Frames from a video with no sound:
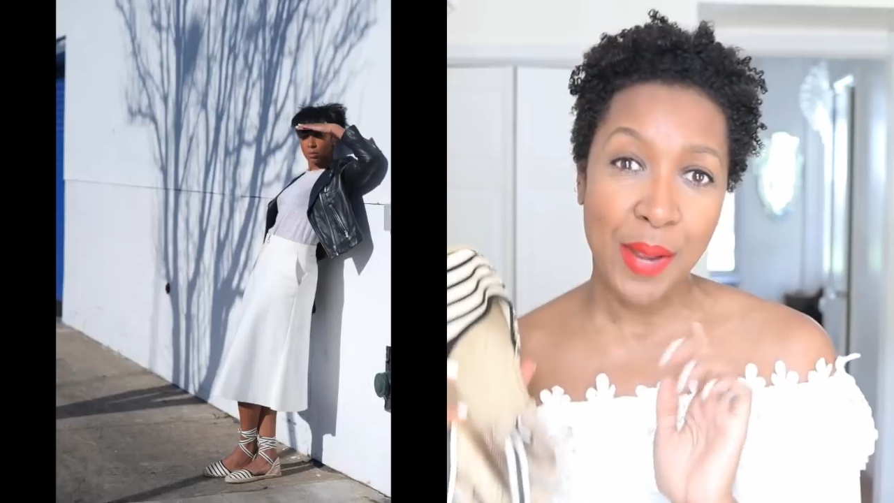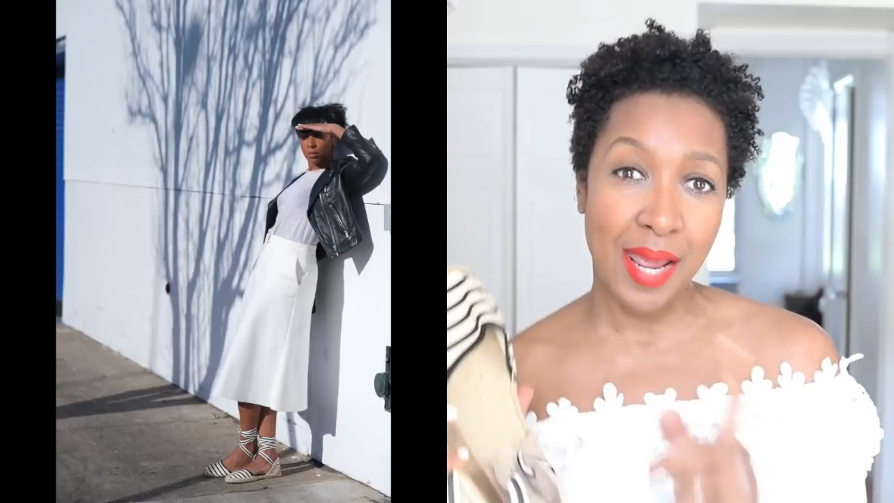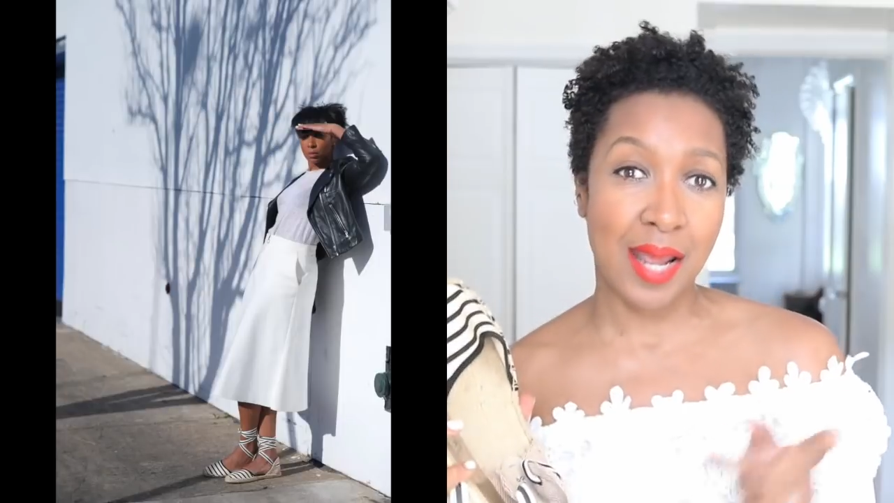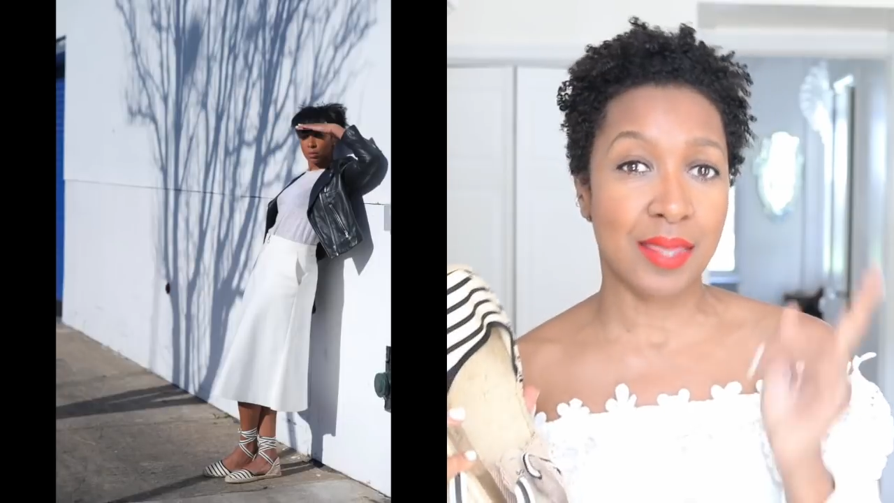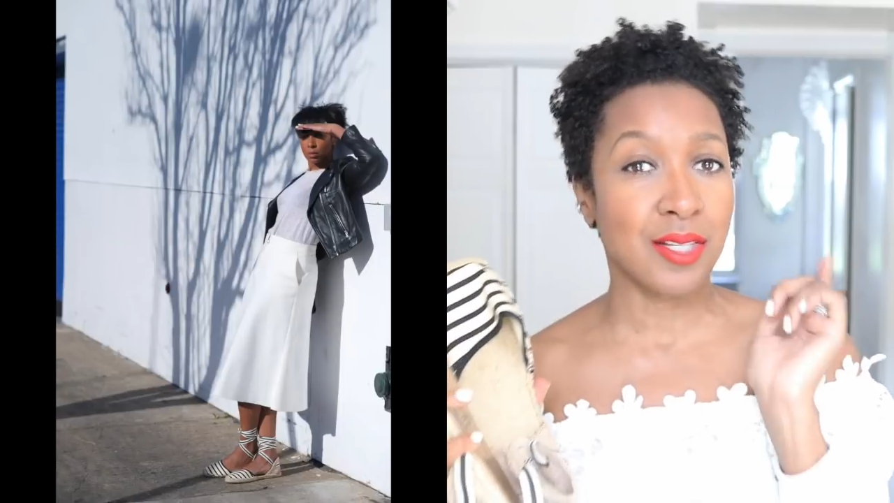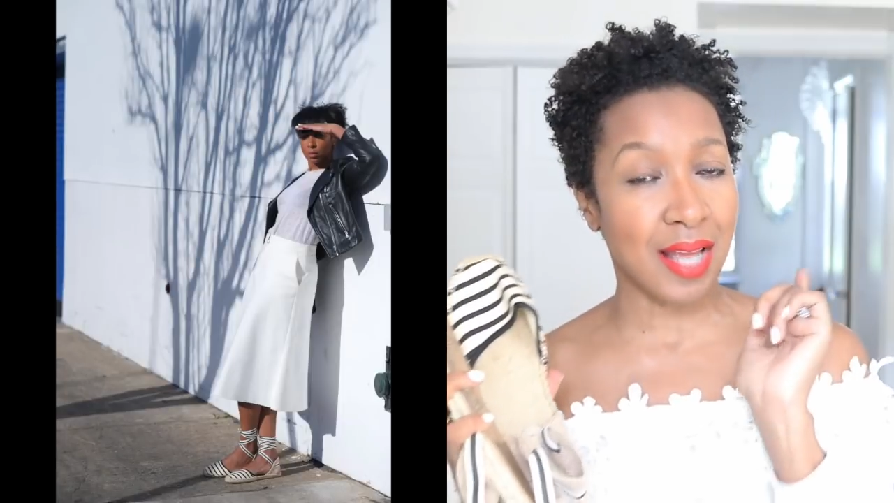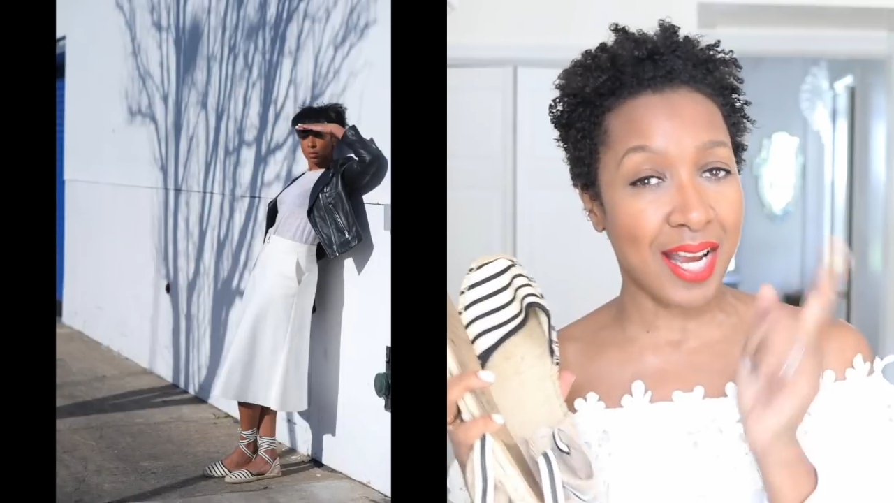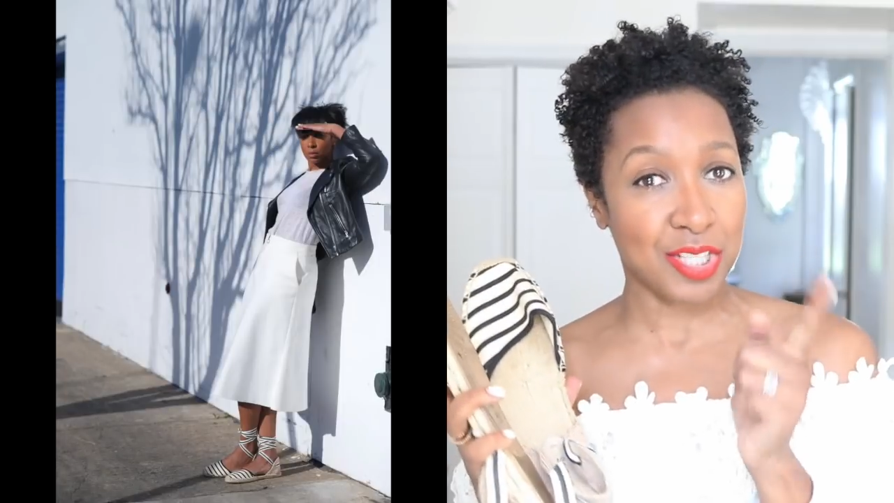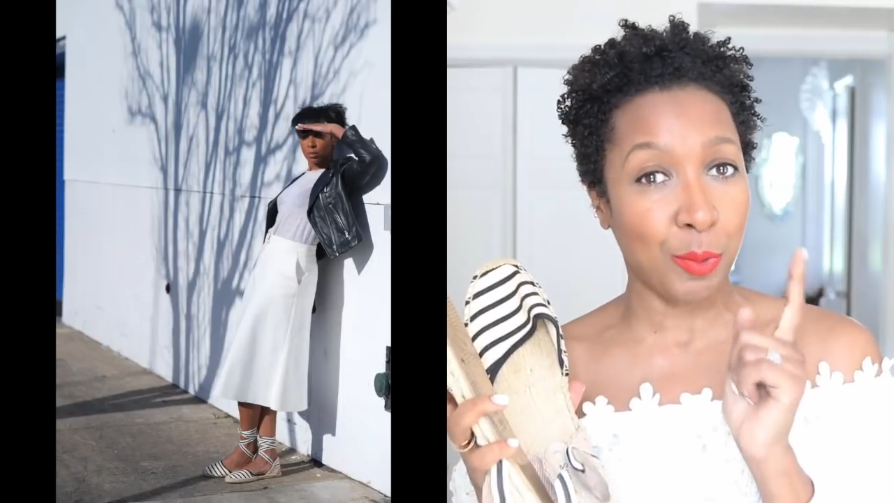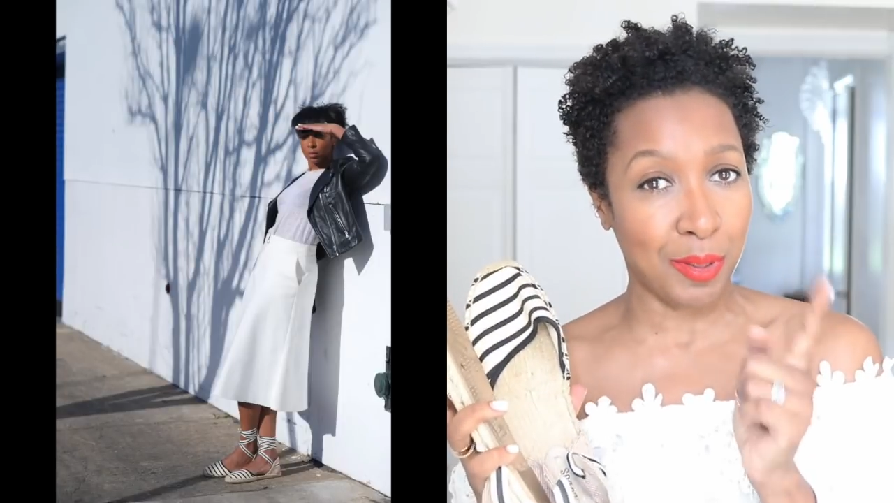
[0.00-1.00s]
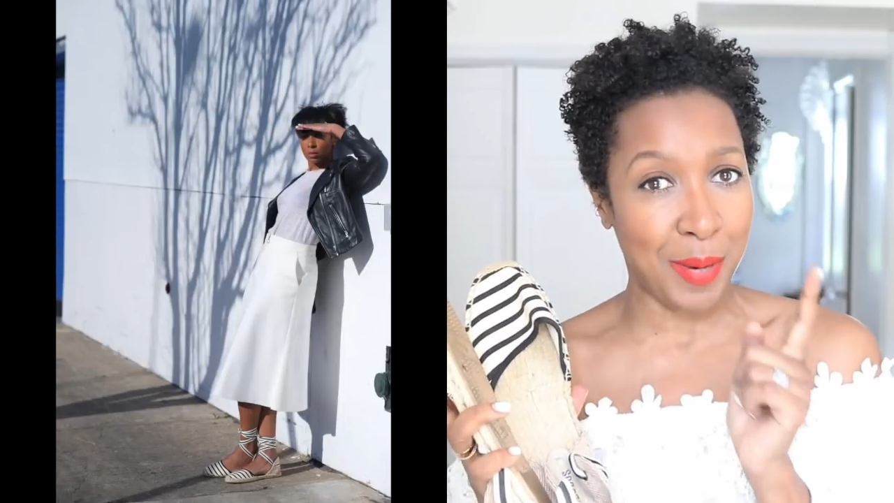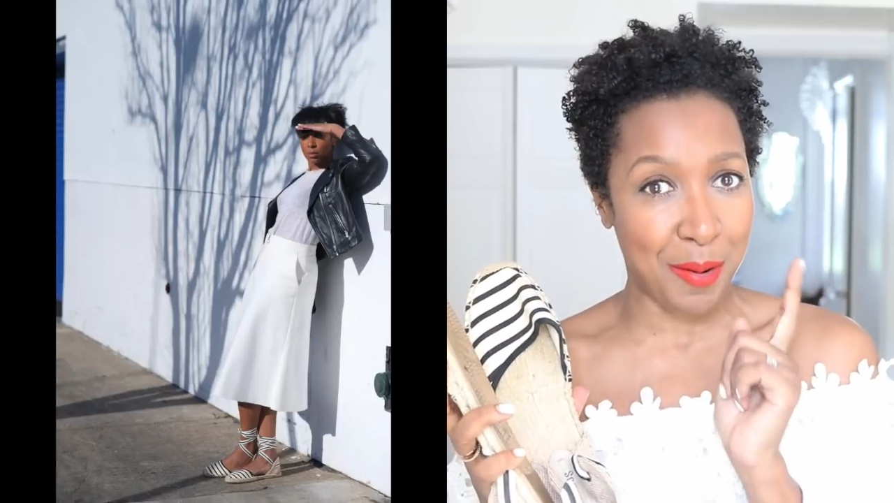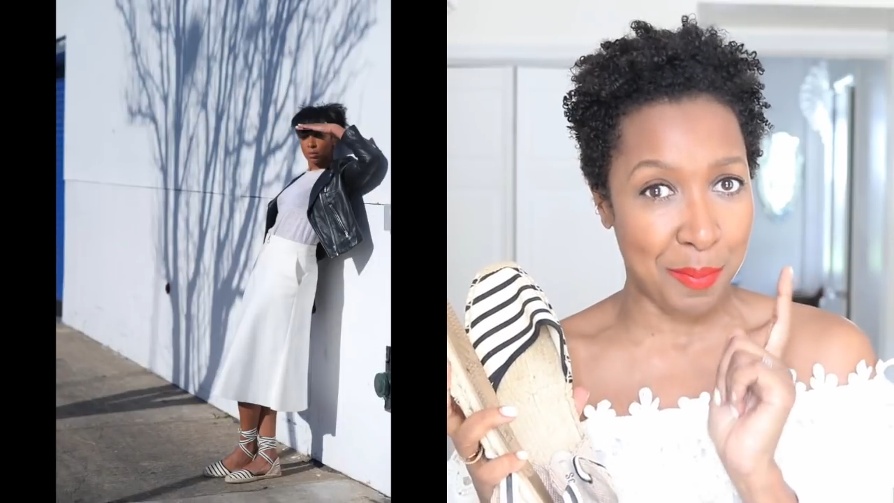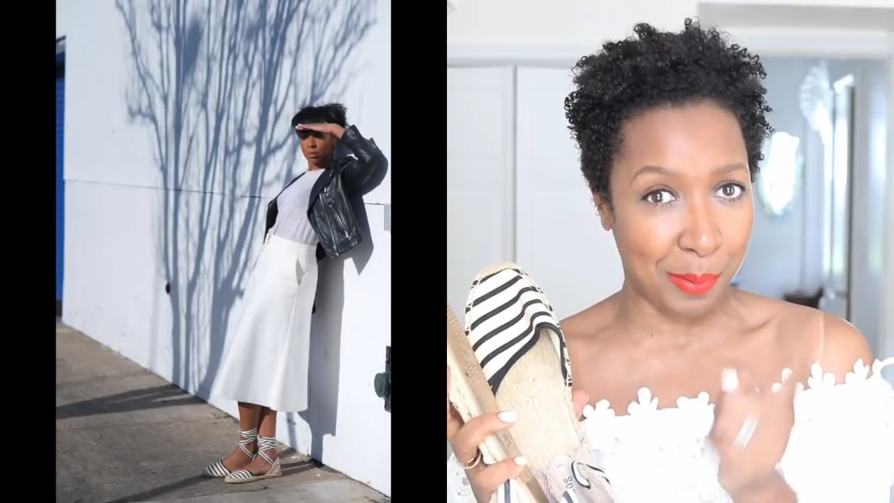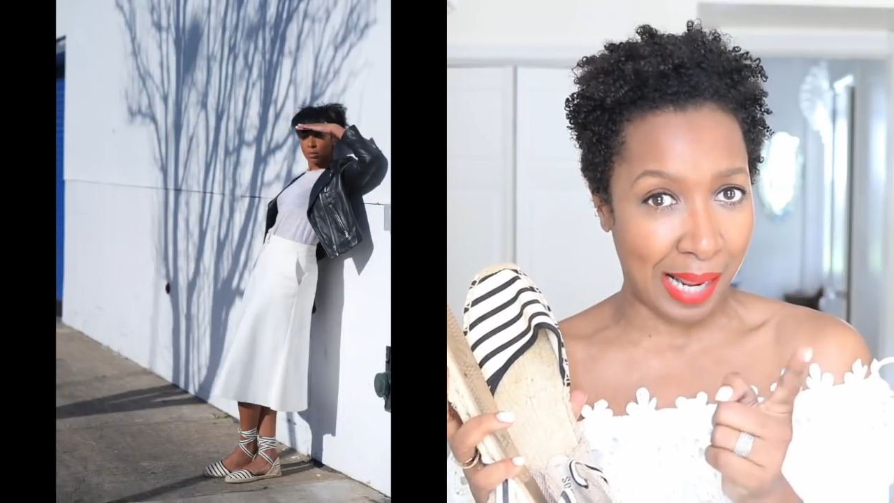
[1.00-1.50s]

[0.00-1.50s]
pair because I actually want a pair in